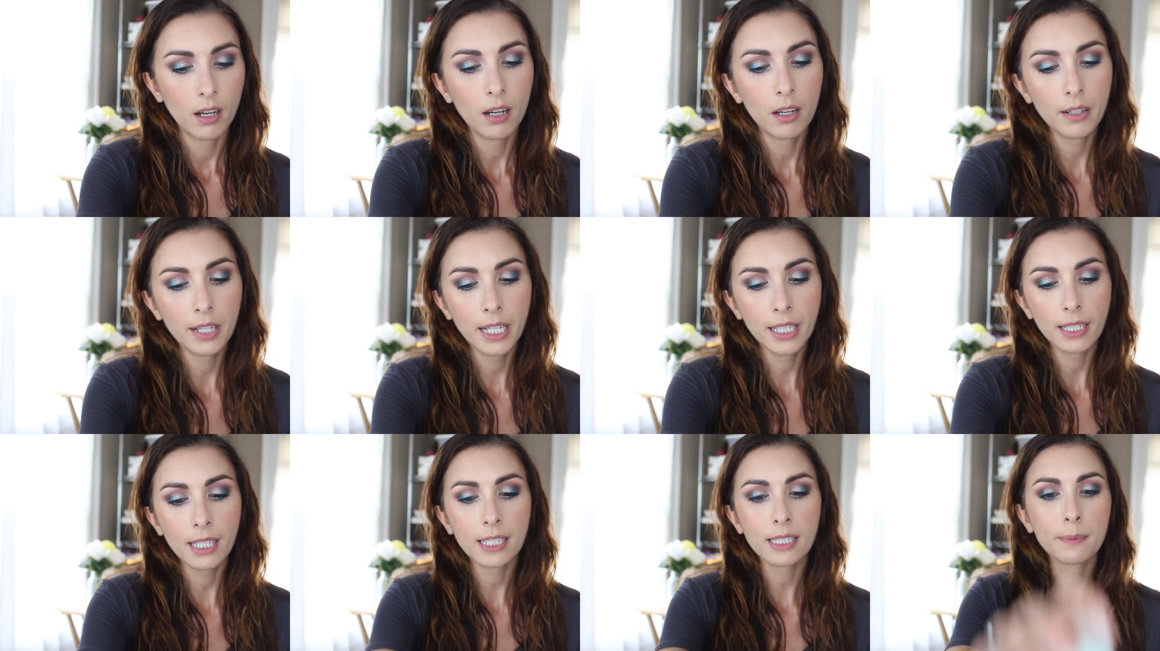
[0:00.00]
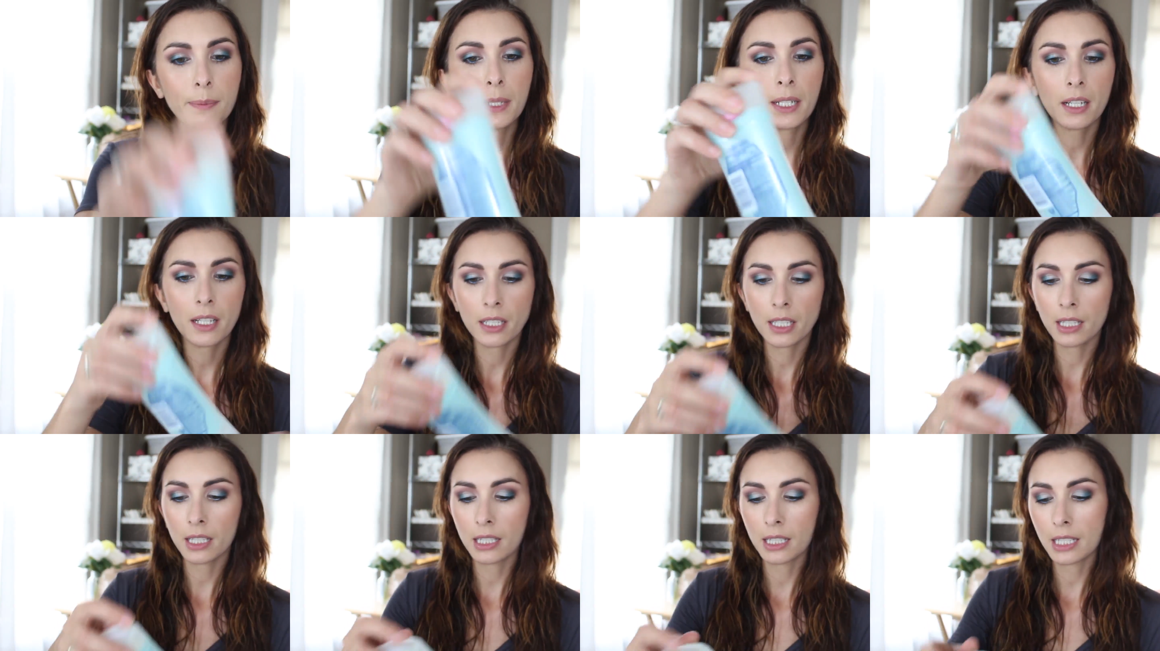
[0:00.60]
Alright, last but
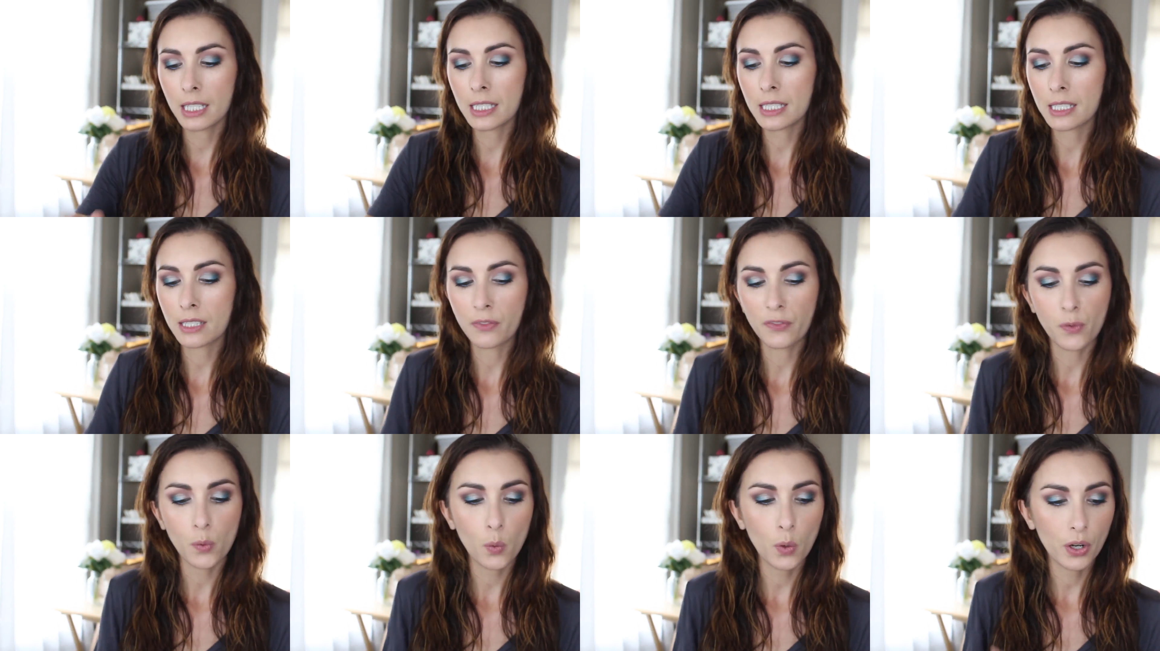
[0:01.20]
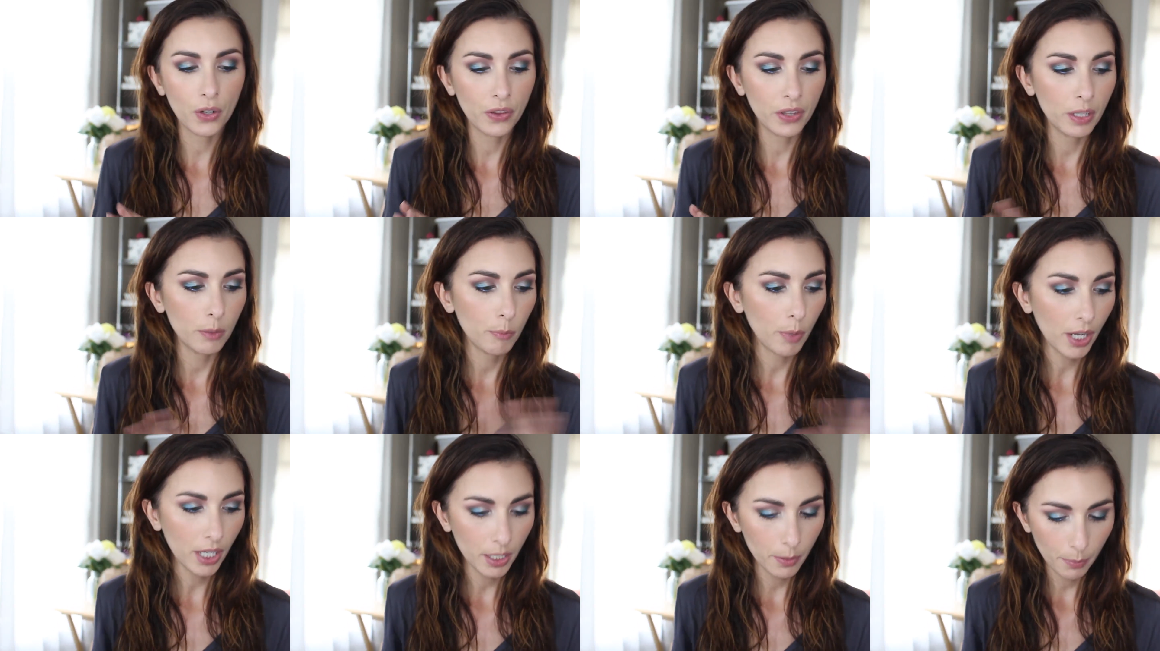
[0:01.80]
not least for the
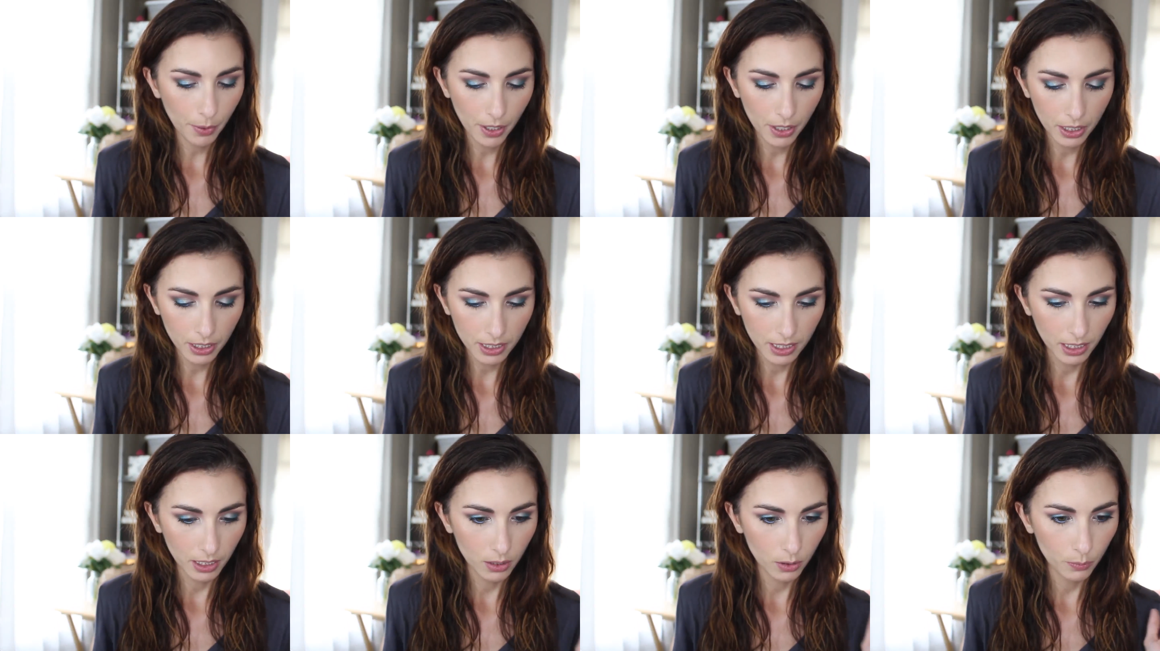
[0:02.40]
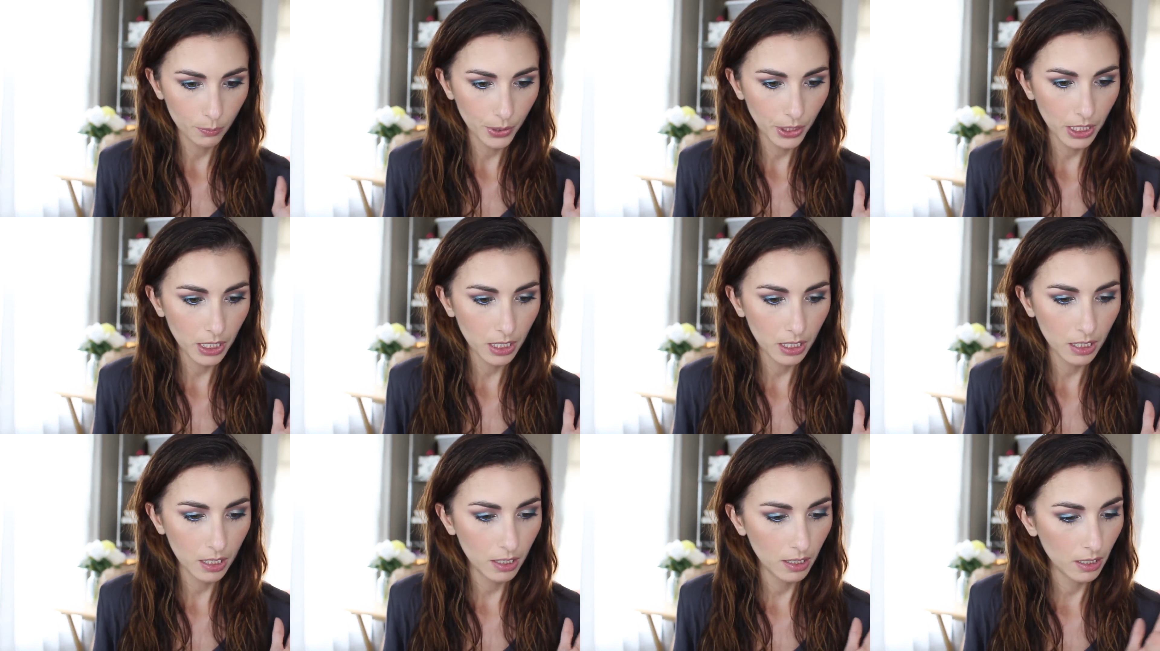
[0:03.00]
body products, I do
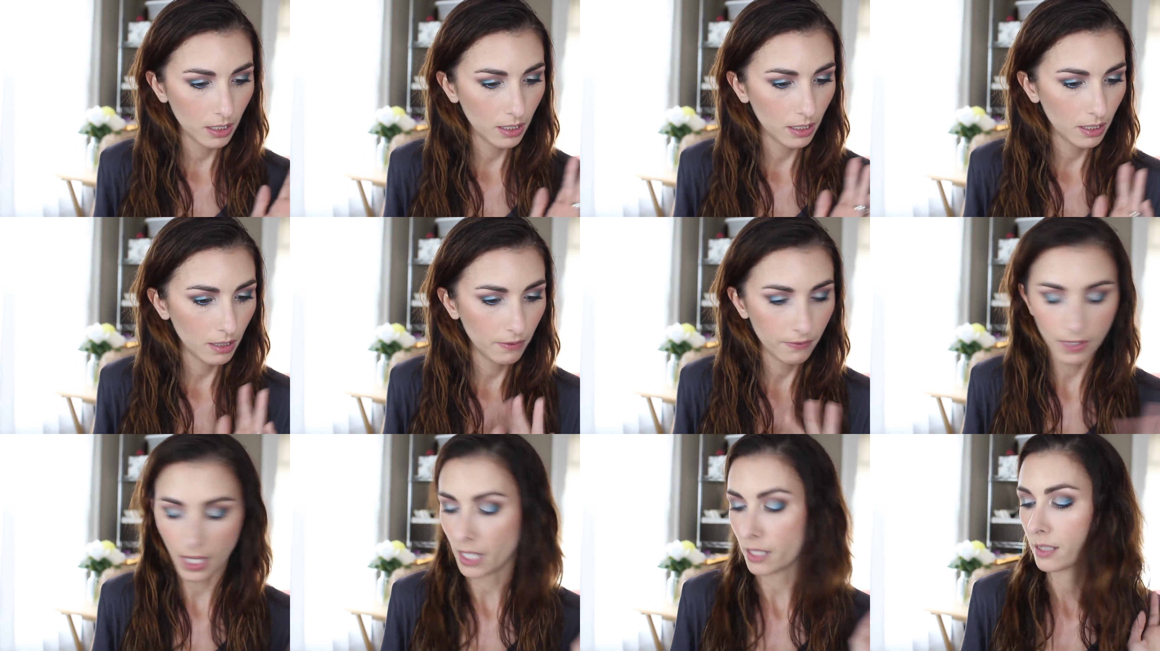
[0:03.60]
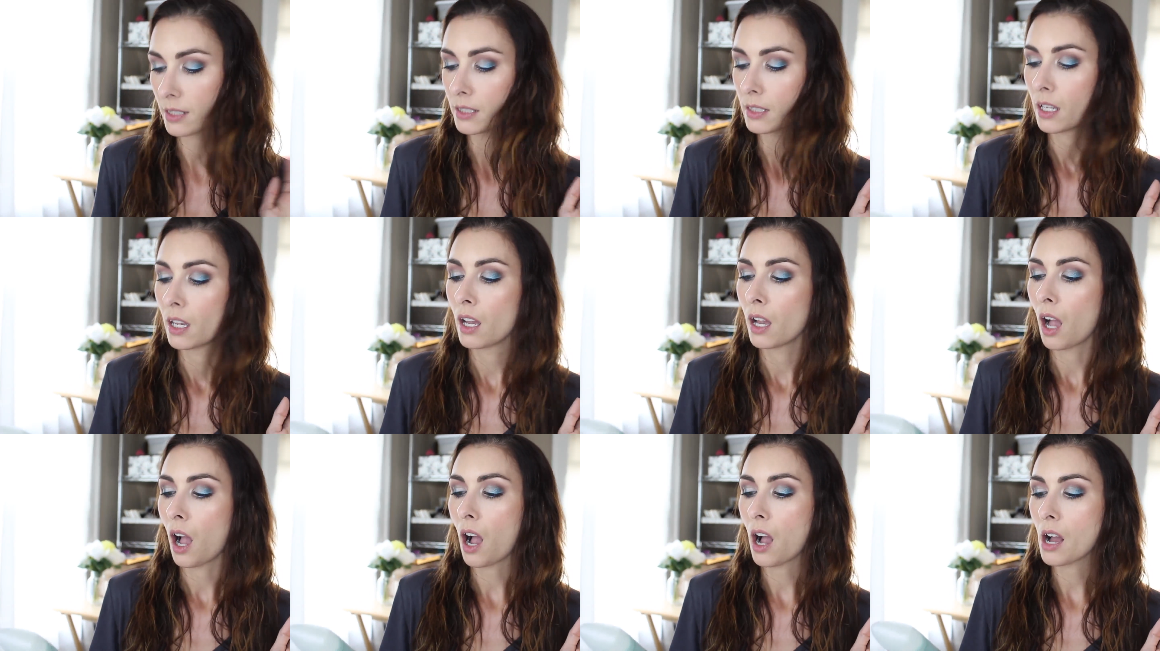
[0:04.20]
believe, yes.
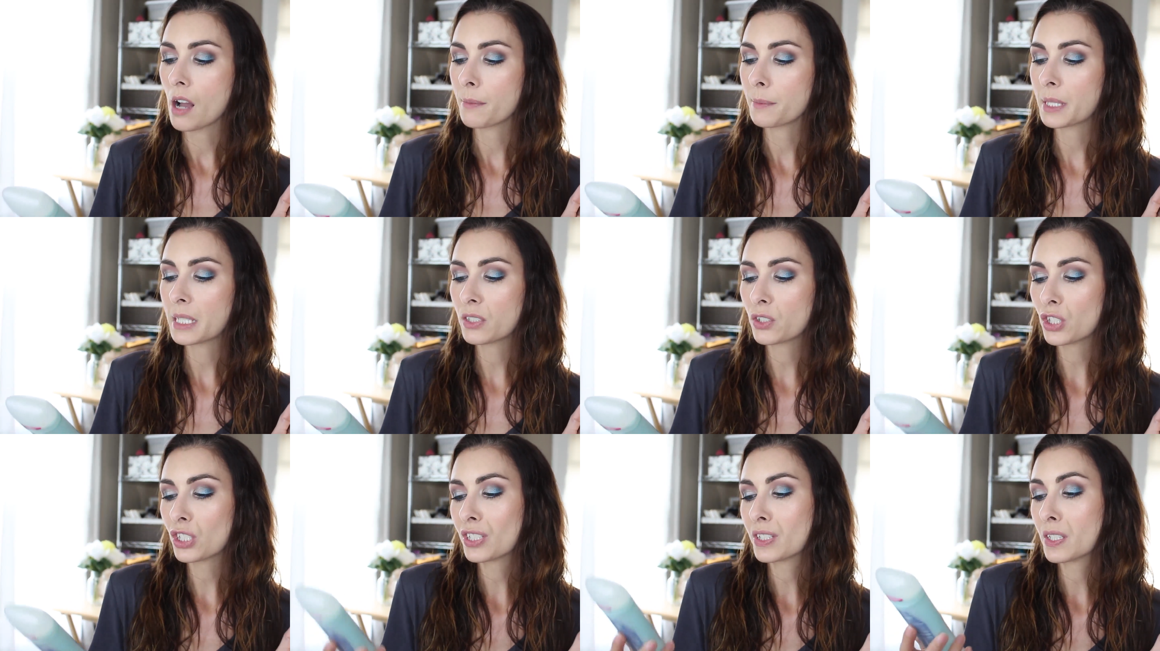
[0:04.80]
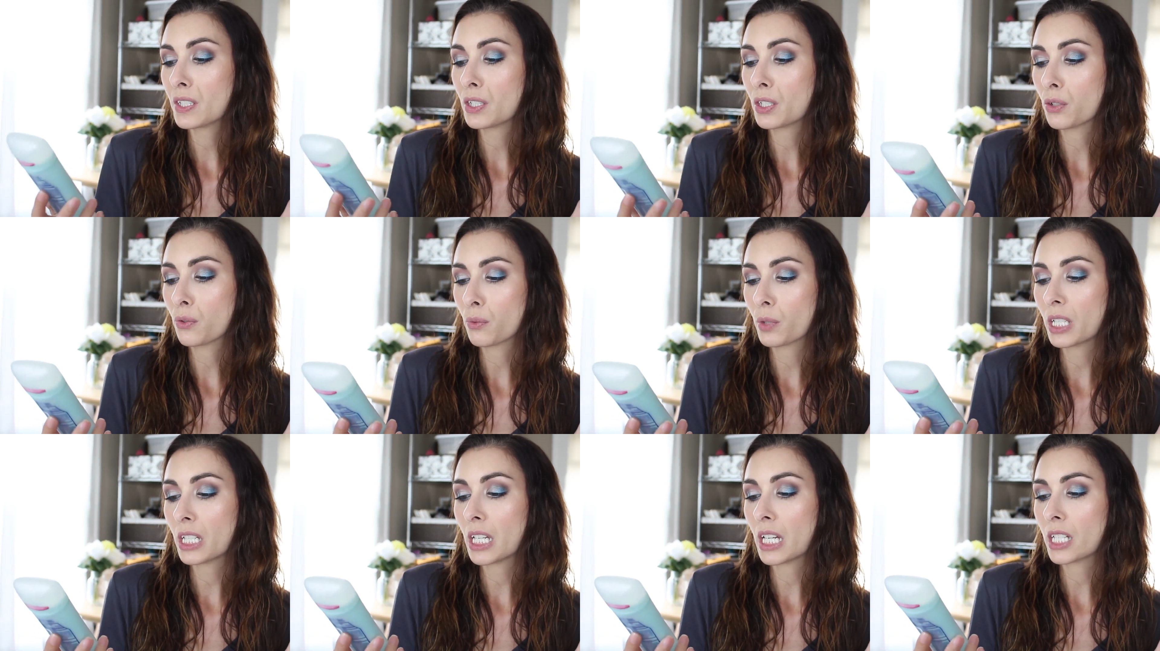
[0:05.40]
It's just the
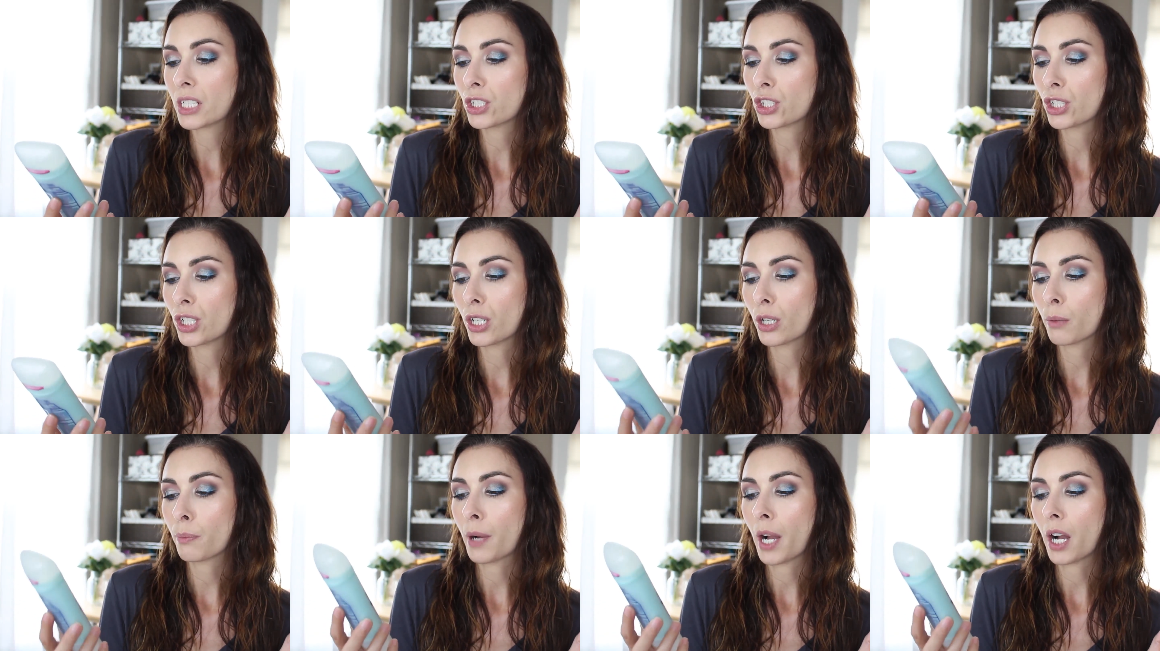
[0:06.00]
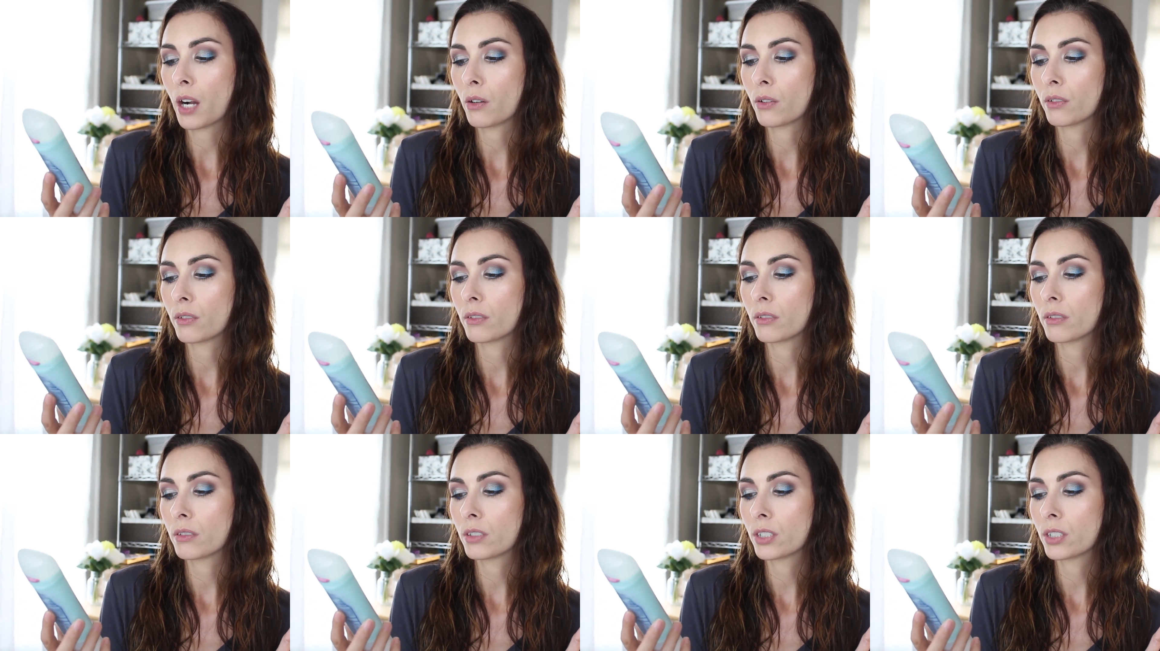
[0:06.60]
Degree Sheer Powder